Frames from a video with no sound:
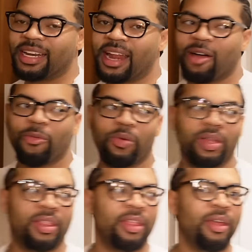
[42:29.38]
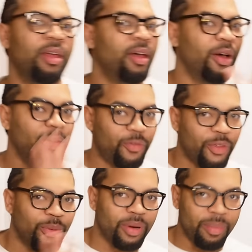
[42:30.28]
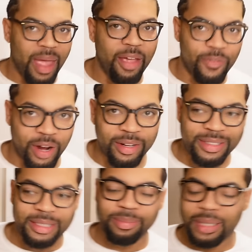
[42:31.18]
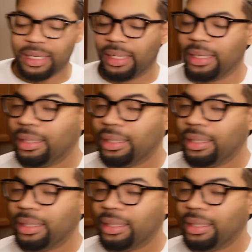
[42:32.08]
it out with a few in the back first, but